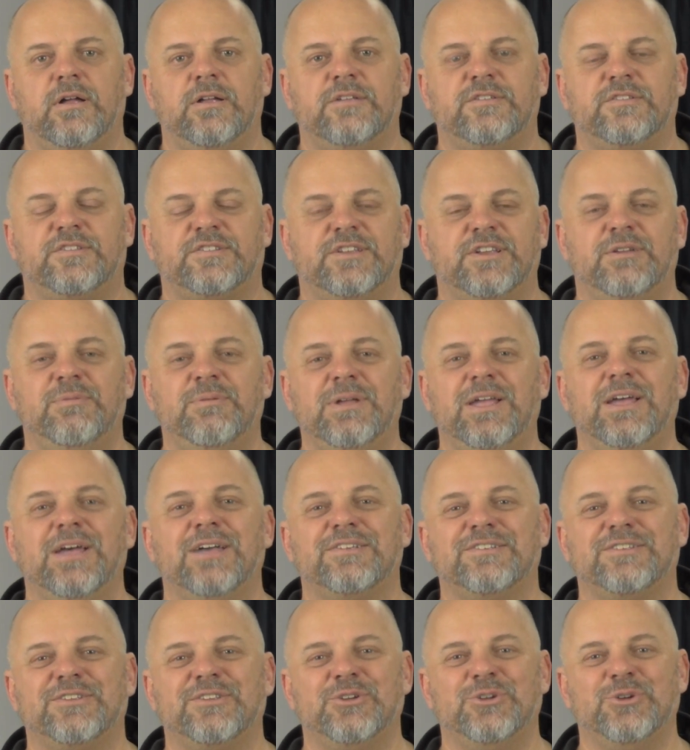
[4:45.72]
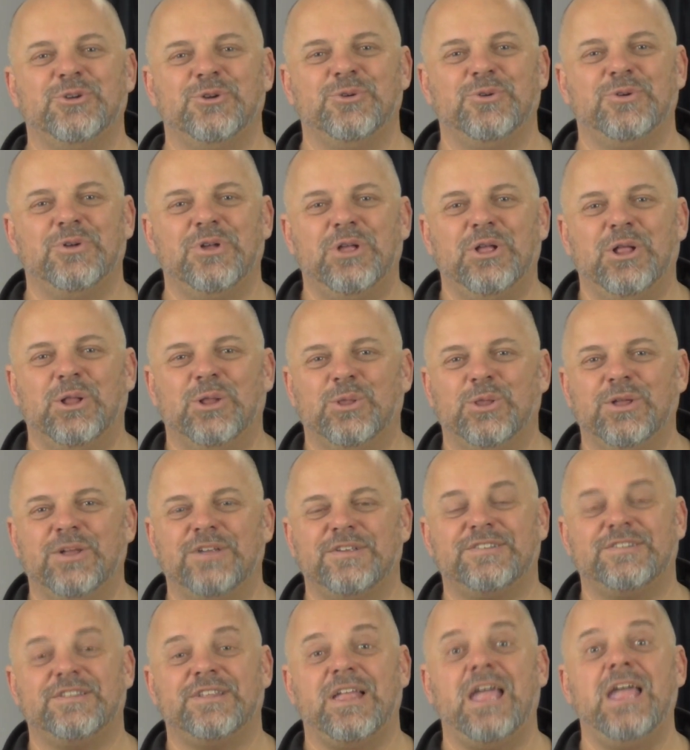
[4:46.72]
SIMI S2
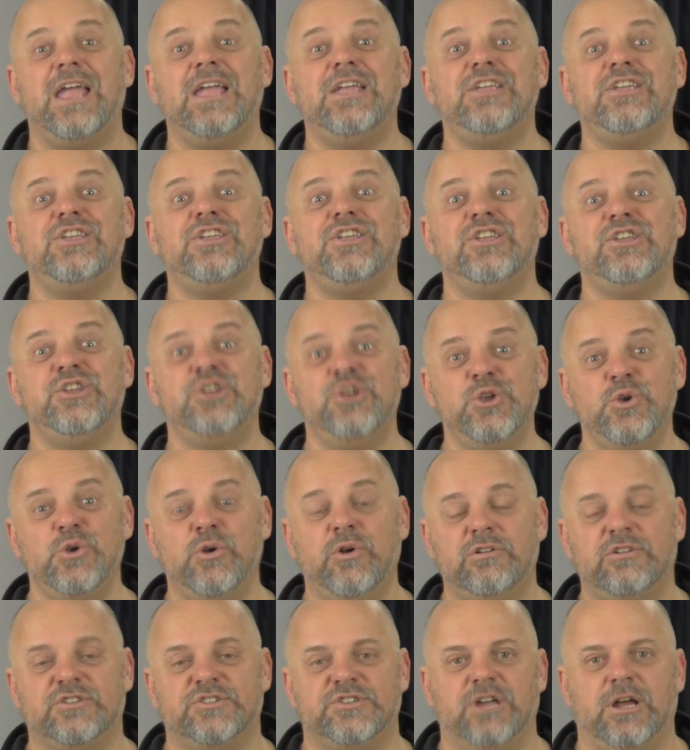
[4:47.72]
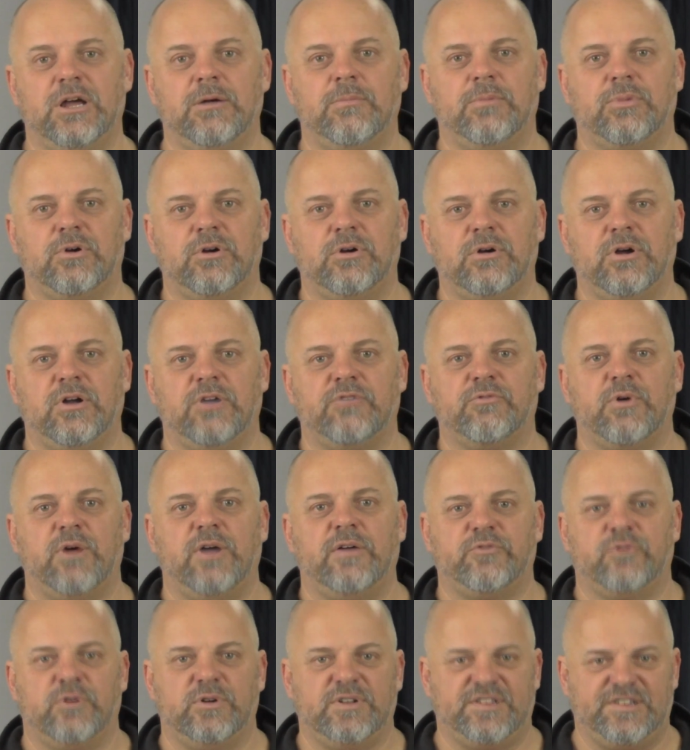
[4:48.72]
lists a huge number of
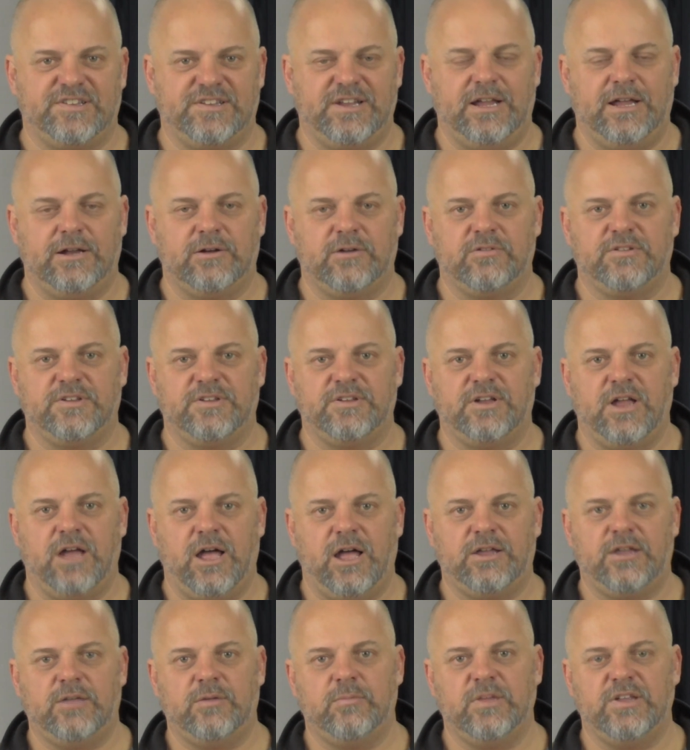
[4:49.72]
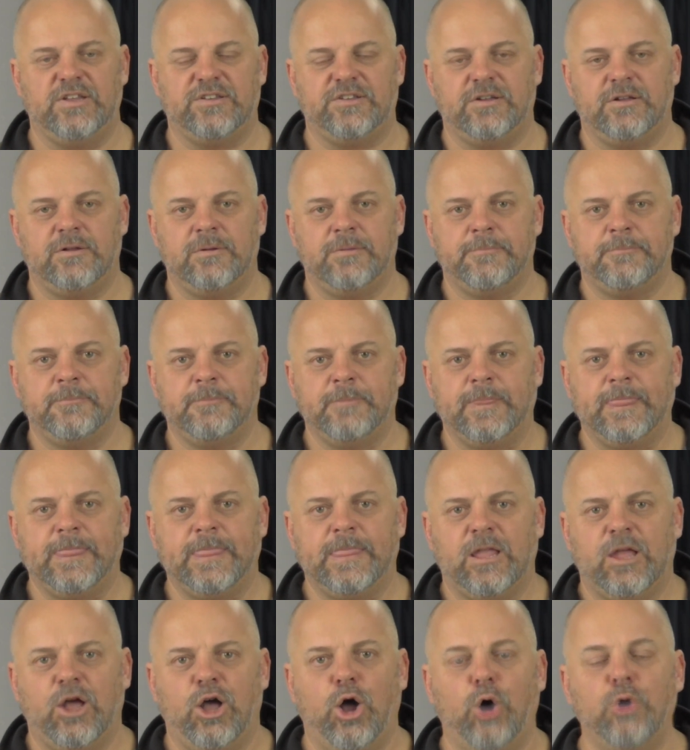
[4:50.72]
reference standards and documents,
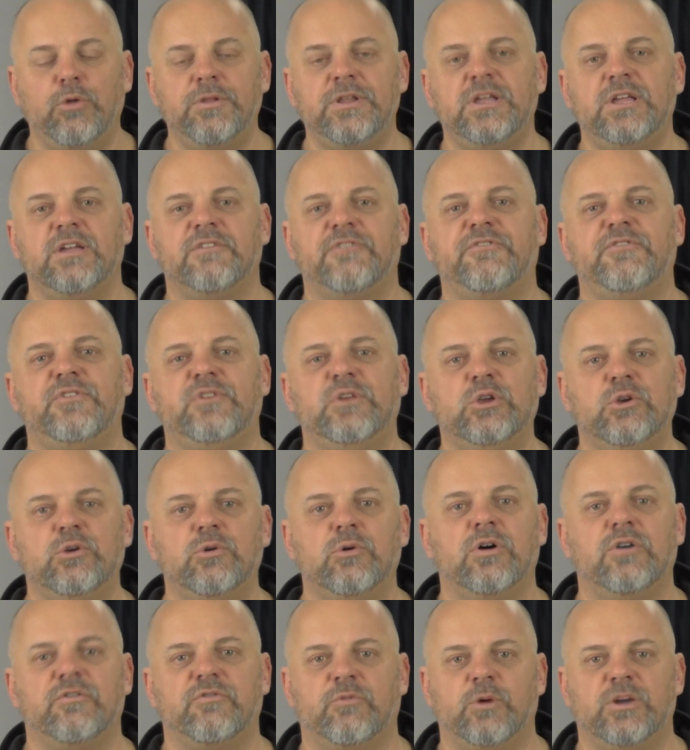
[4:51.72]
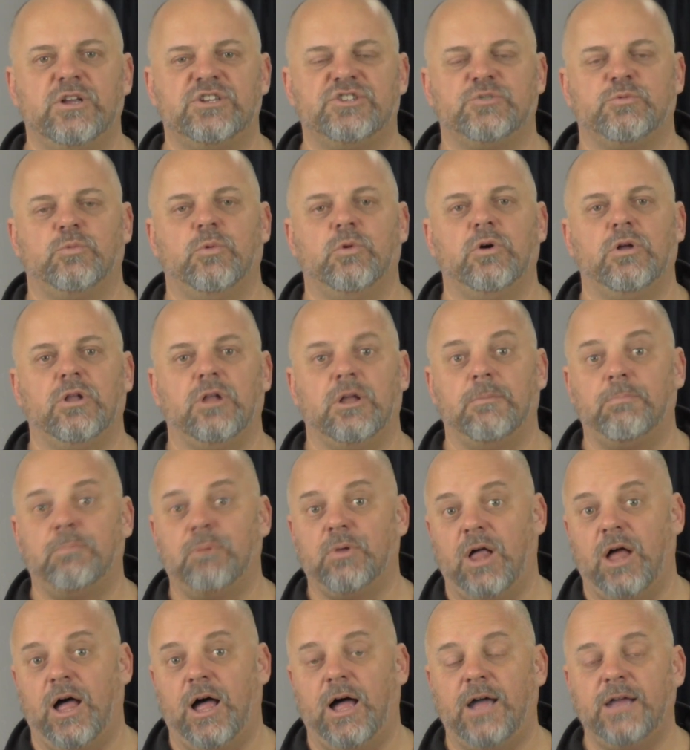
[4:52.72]
only a few of which will
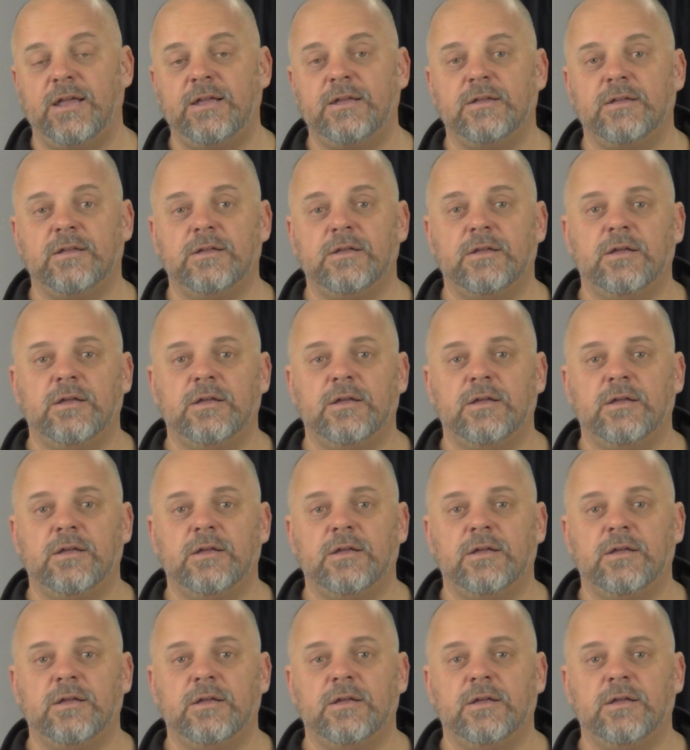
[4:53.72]
apply,